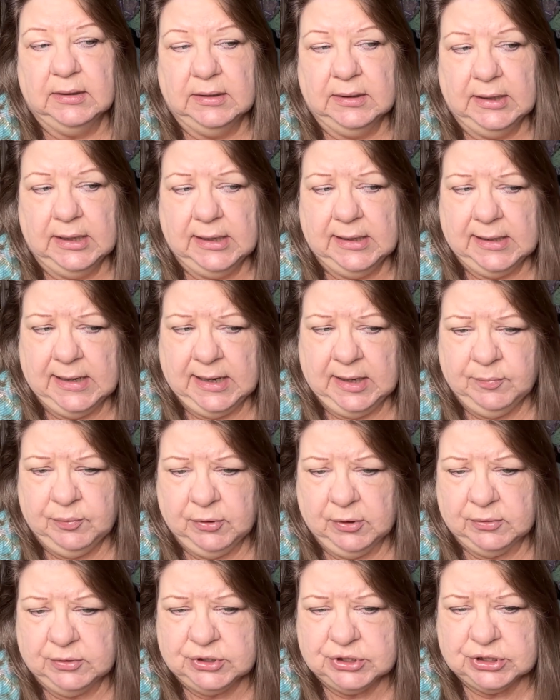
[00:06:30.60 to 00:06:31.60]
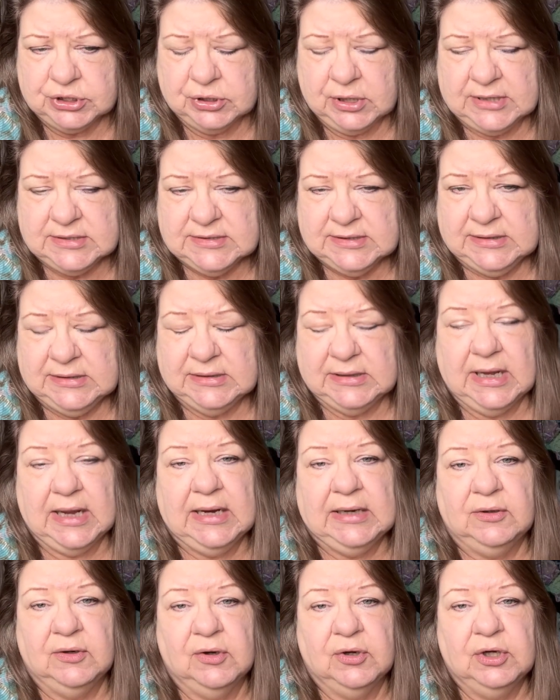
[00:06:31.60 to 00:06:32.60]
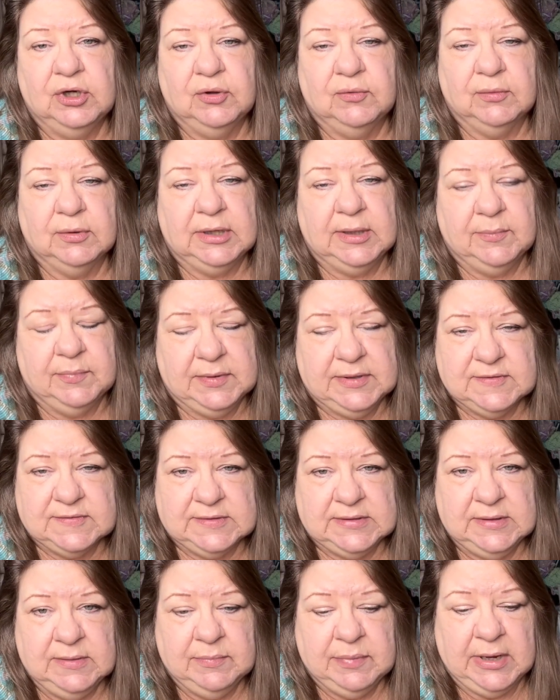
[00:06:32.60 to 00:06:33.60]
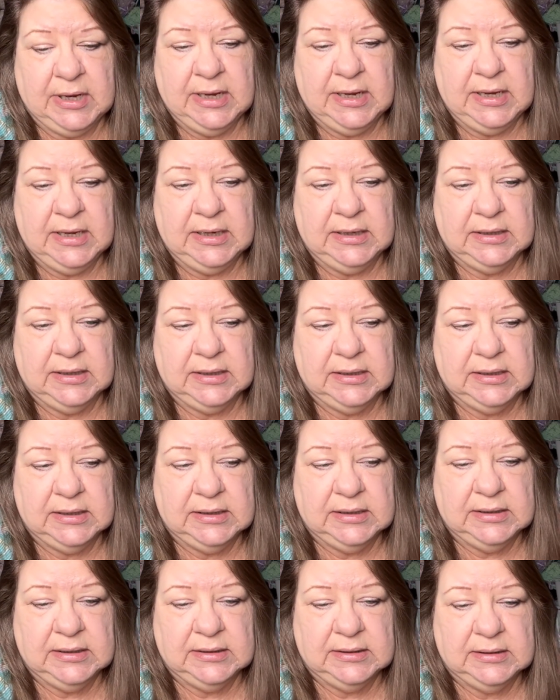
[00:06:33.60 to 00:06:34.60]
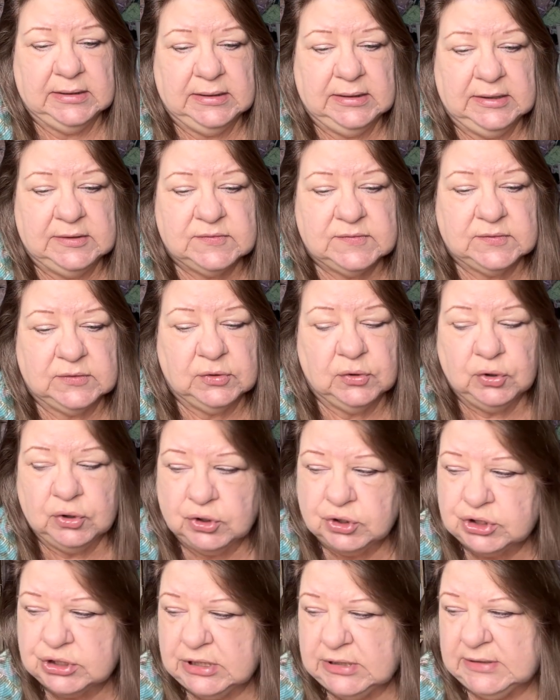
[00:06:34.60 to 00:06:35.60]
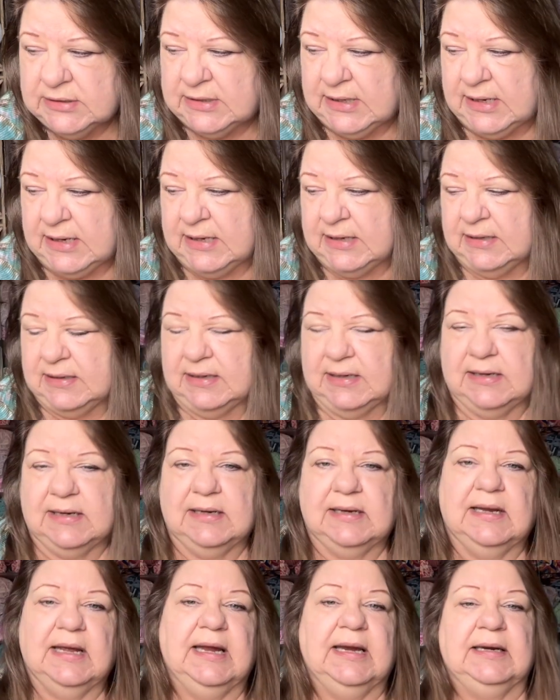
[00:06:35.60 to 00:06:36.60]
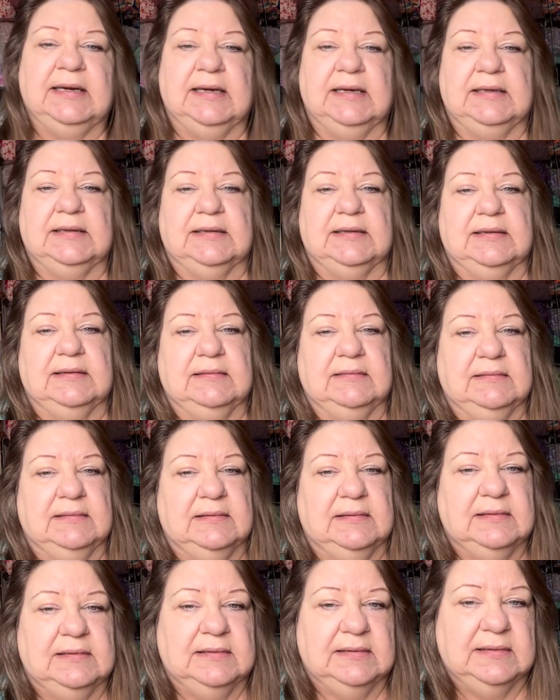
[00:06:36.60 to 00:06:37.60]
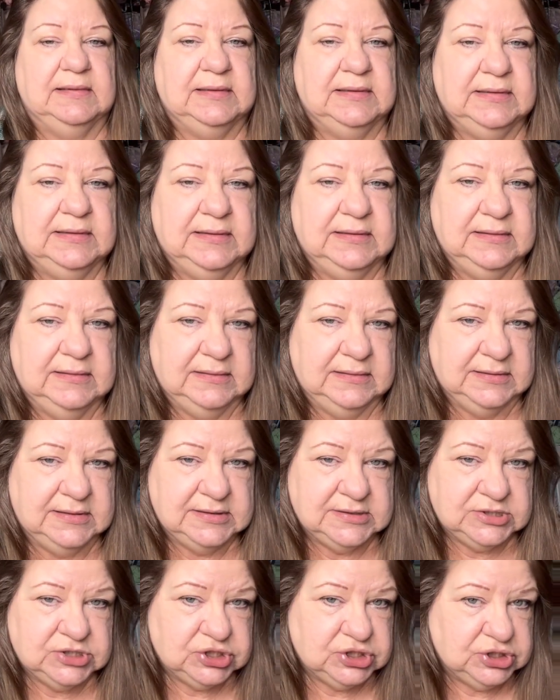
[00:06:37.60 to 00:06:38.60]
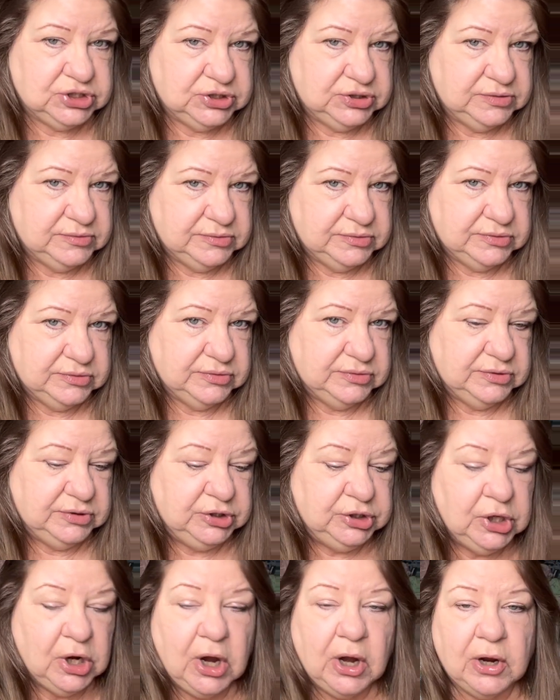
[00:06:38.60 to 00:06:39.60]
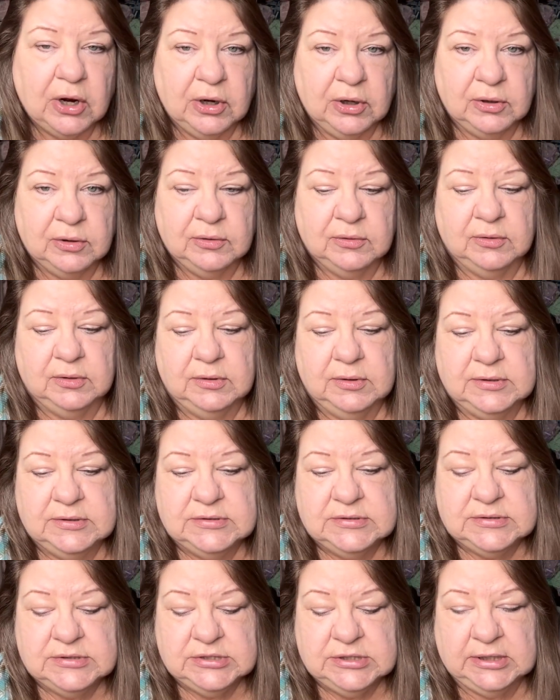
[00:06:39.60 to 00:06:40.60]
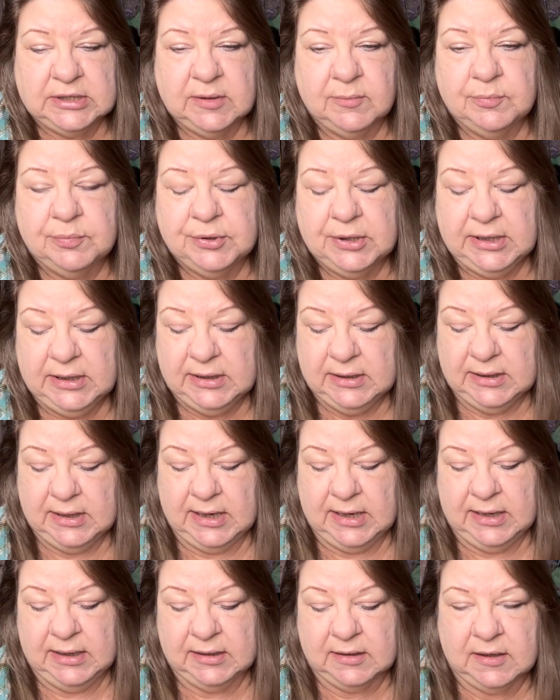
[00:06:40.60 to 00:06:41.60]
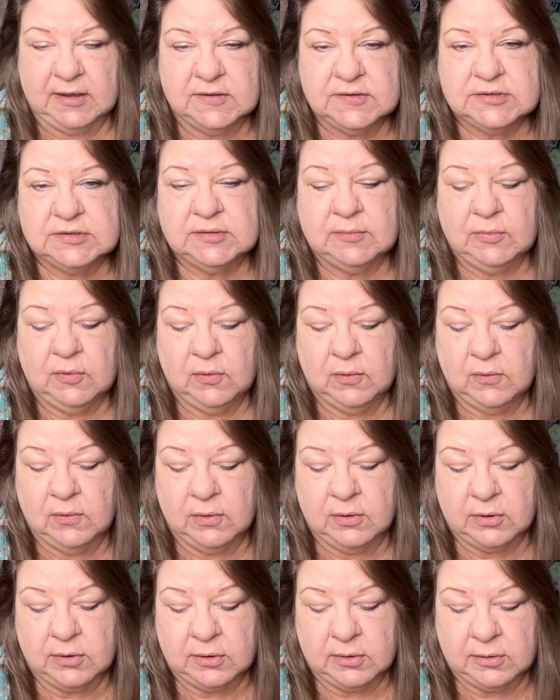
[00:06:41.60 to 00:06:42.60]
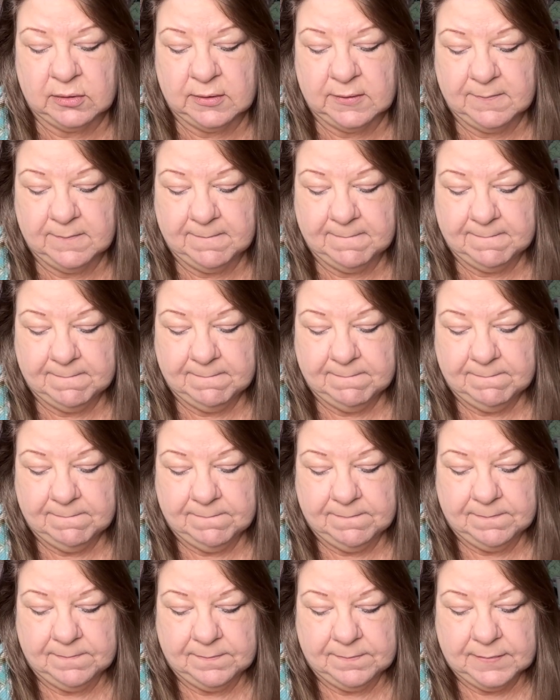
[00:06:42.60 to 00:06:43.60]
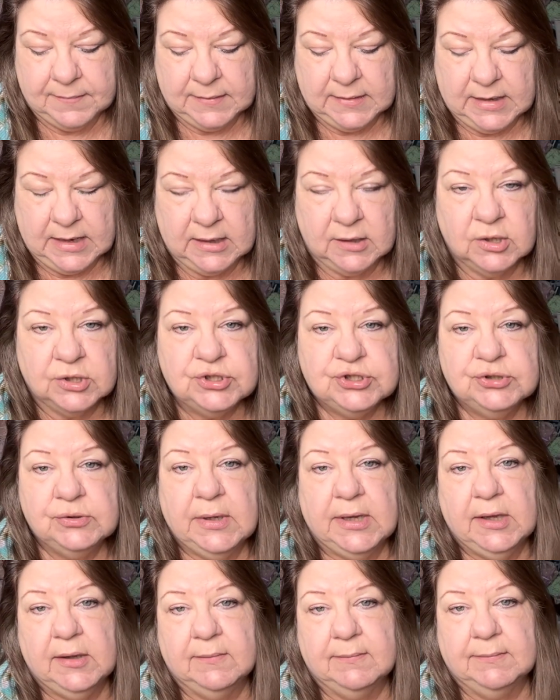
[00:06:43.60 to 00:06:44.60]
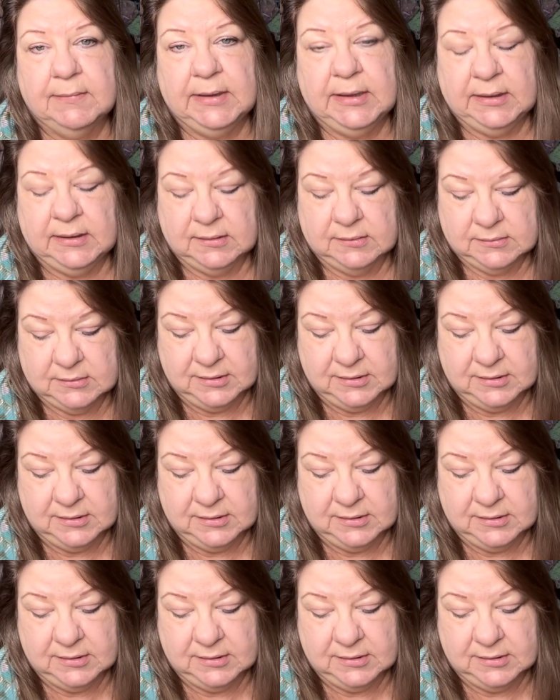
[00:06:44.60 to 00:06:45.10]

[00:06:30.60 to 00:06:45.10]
And I approached her. I said, I know you're really busy, but it's urgent that I get this yarn to complete a custom order. Could you help me?